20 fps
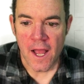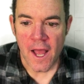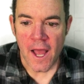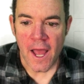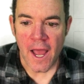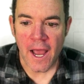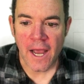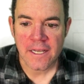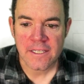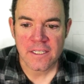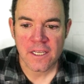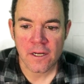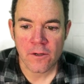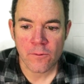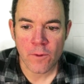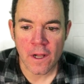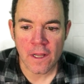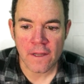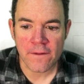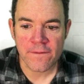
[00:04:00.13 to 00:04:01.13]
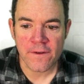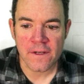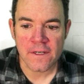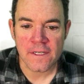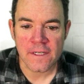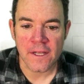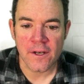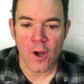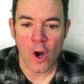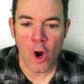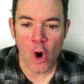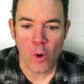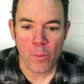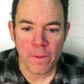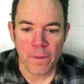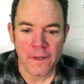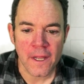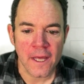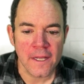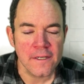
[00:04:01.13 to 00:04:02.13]
Asking relevant and
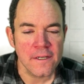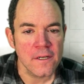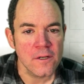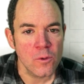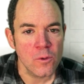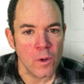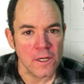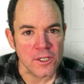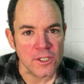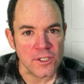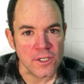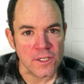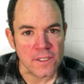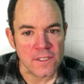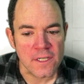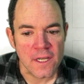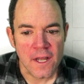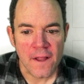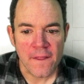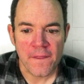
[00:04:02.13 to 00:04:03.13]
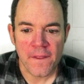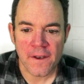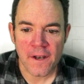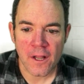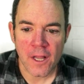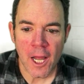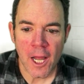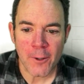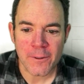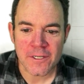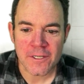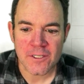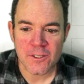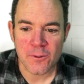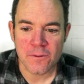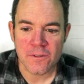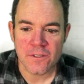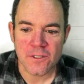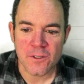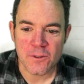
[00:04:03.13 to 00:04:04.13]
open-ended questions, then allowing
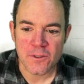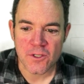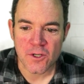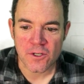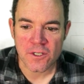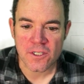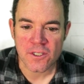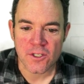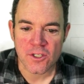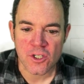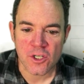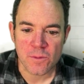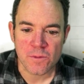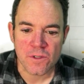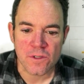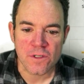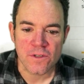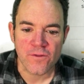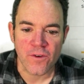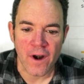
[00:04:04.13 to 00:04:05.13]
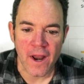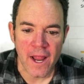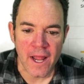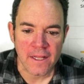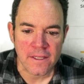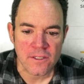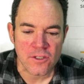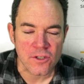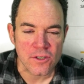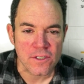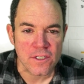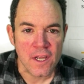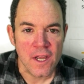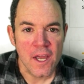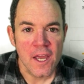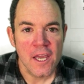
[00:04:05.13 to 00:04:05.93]
students to search the scriptures for answers,